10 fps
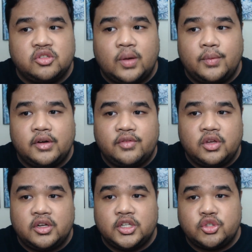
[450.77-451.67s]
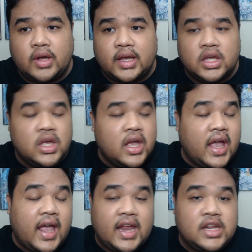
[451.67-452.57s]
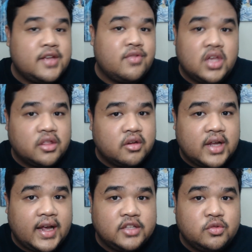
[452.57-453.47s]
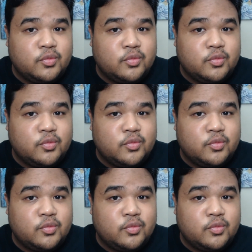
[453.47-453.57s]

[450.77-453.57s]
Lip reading: So I wonder if they're going to try any of the other guys.